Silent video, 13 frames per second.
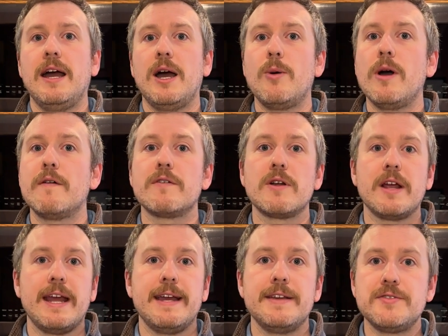However,
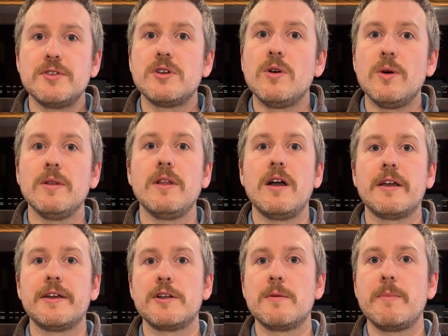as you go
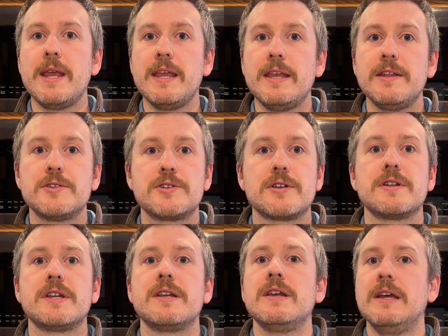along in your baking
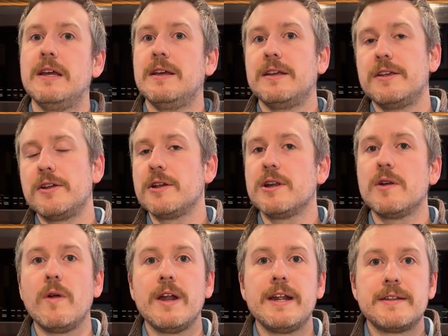journey, you're going to
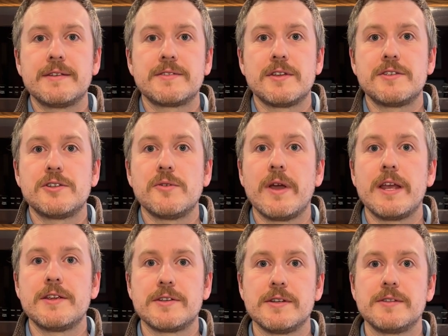run into
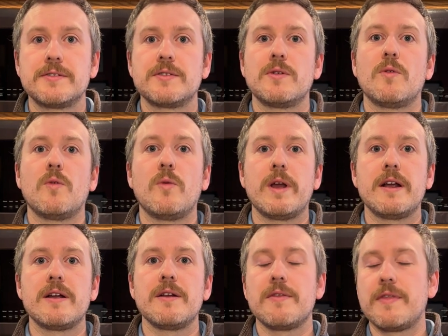situations
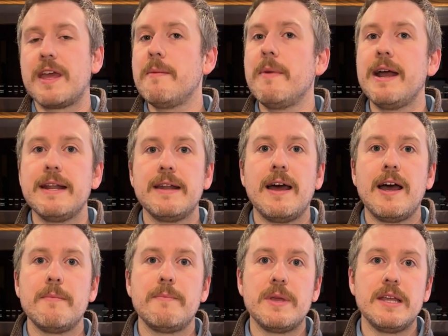where they might
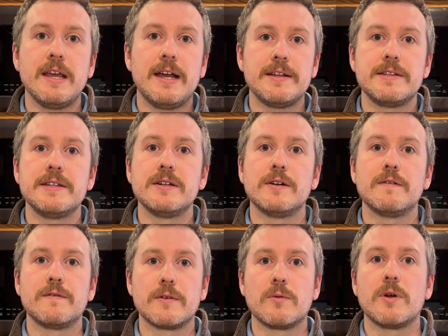not be ideal
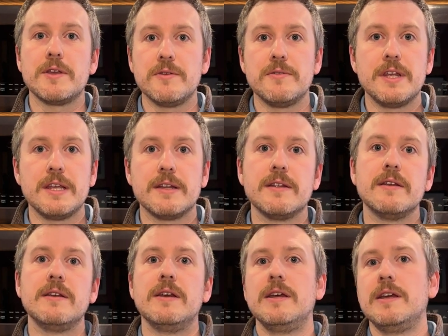for what you need.
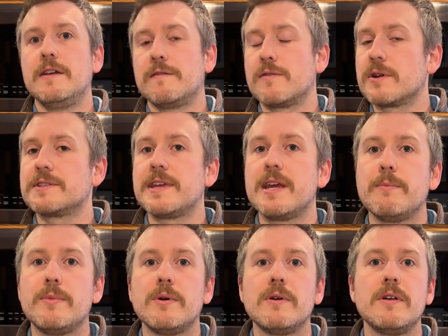For
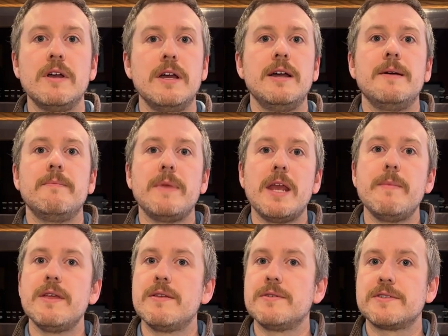example,
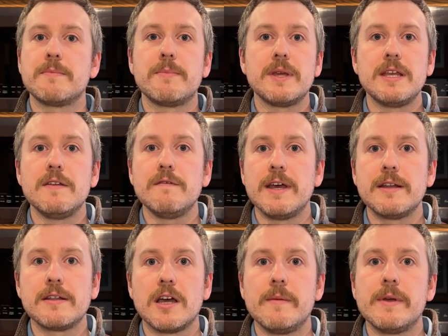maybe there's a big
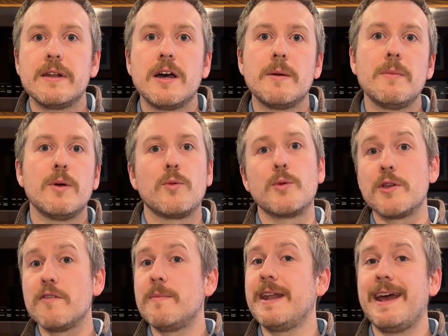event coming up where
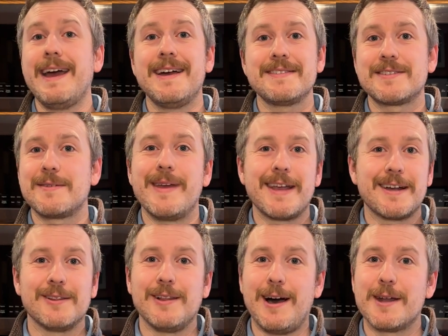you've been asked to make
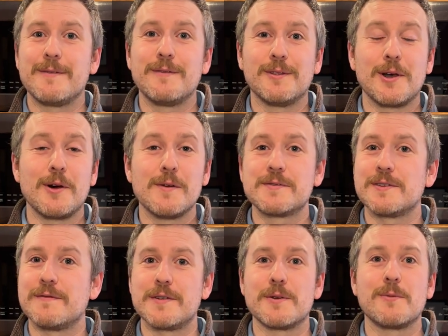a lot of loaves
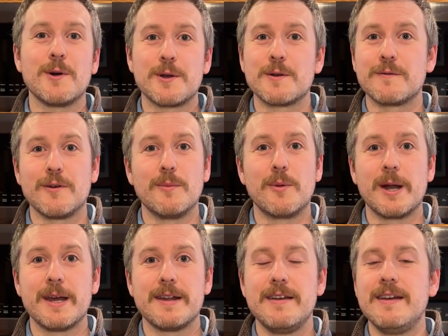of your wonderful
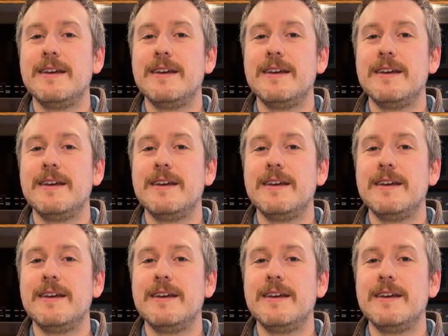bread,